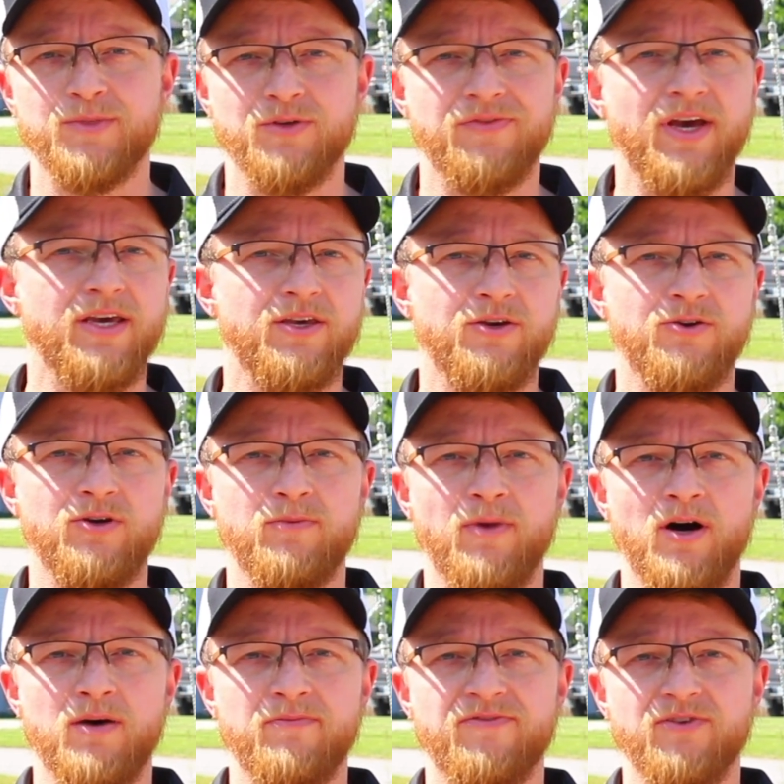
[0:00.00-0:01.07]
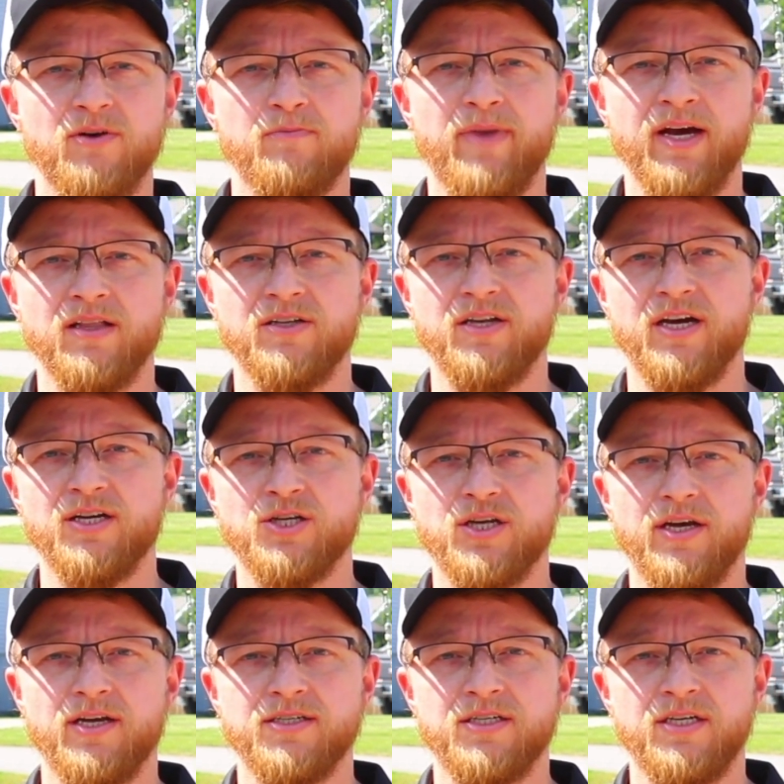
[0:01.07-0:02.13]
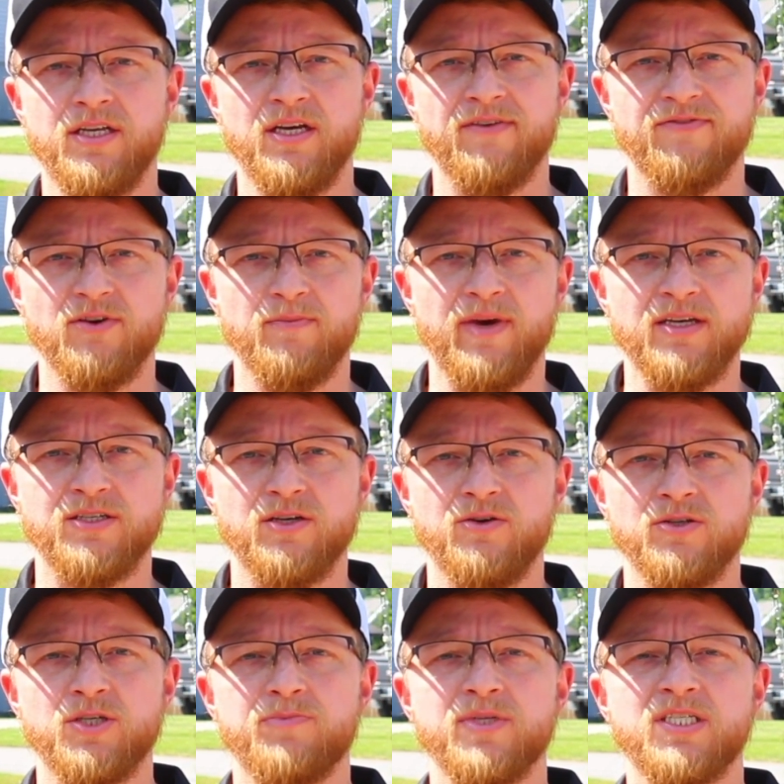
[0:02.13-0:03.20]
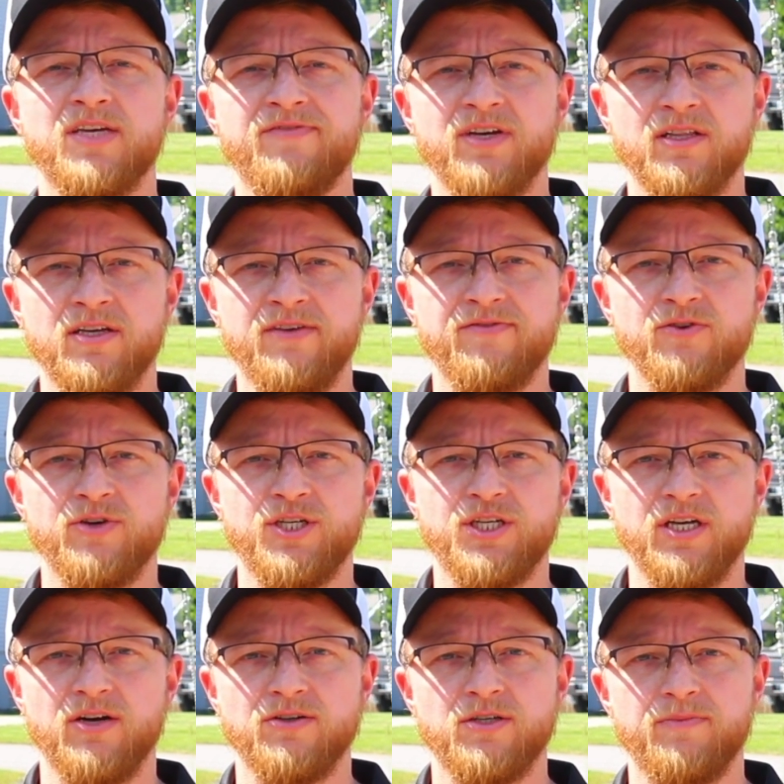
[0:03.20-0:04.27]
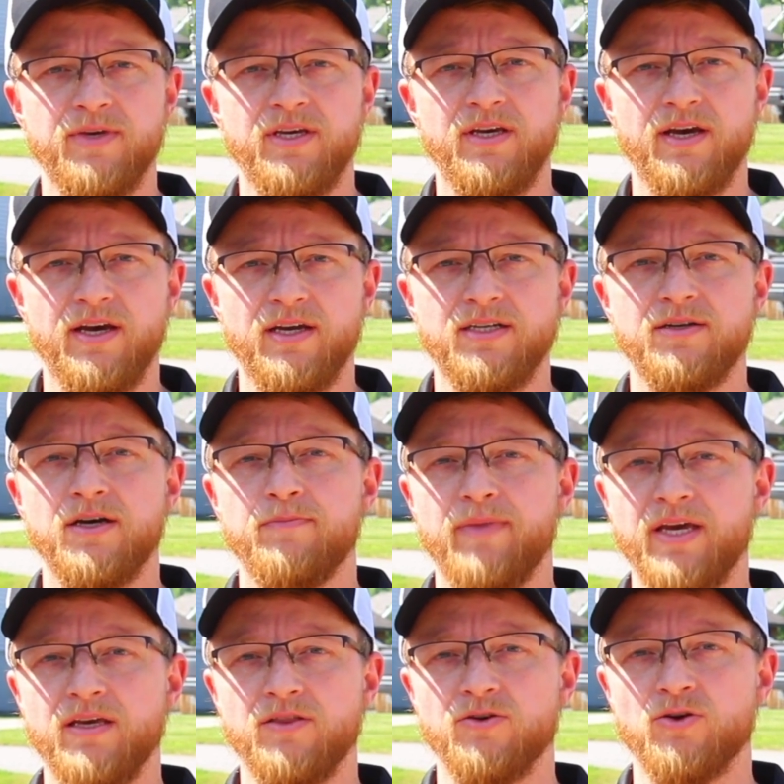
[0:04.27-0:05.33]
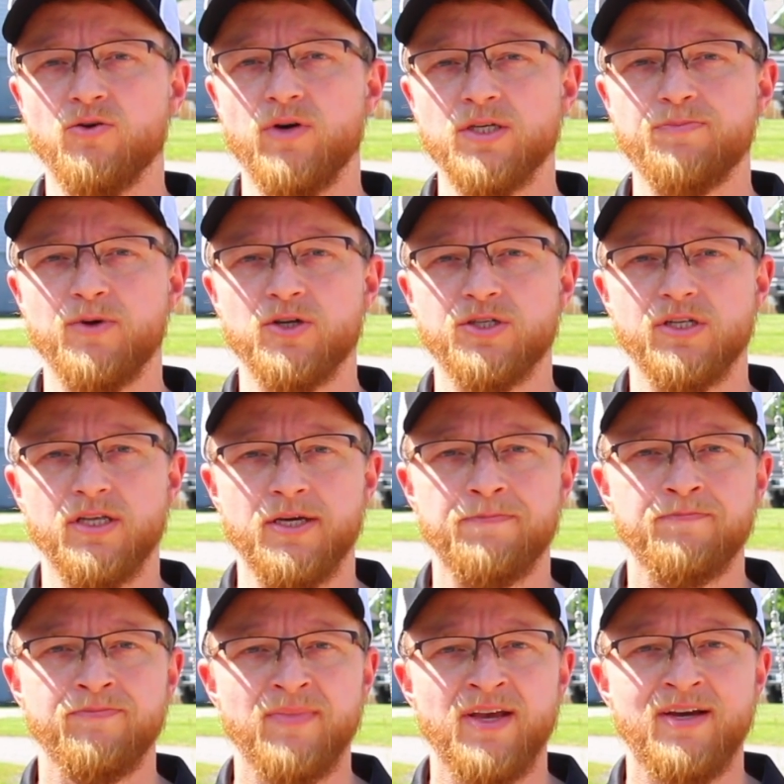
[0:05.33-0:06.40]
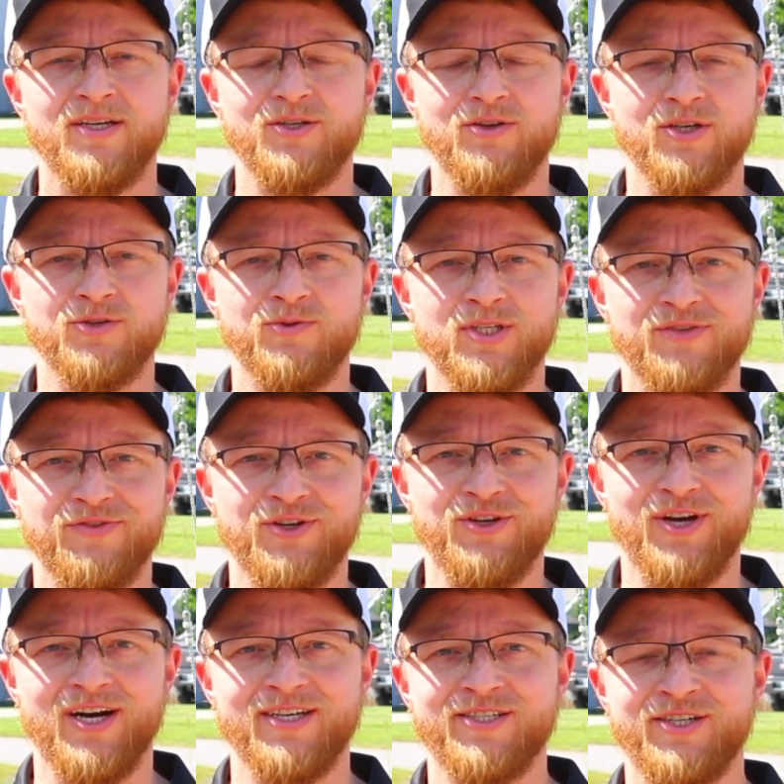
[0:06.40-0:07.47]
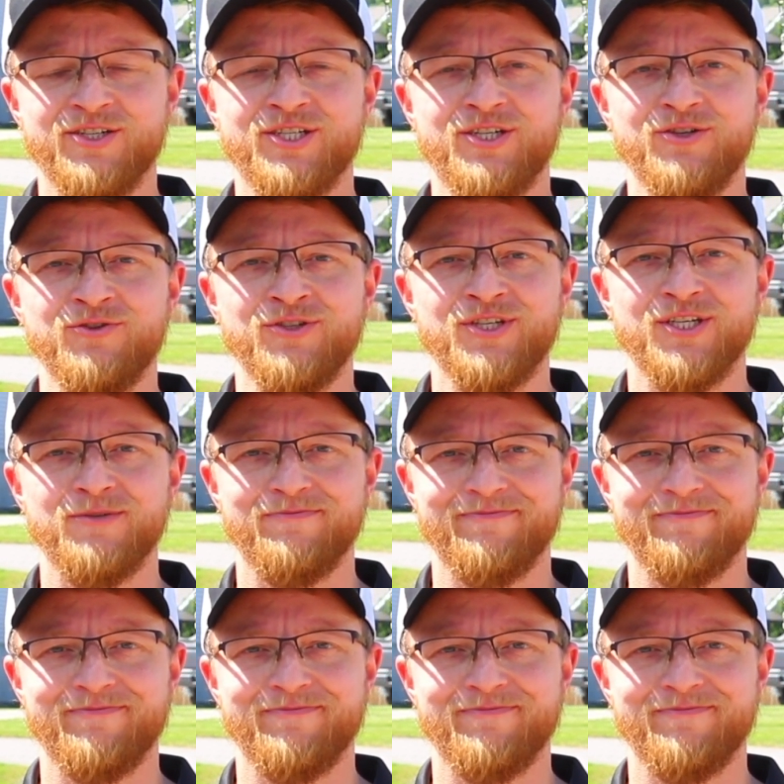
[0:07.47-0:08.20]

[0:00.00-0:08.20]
So thank you Imam from Bangladesh and Tania from Mexico specifically for reaching out to me and making the request personally. So this one's for you guys and your students.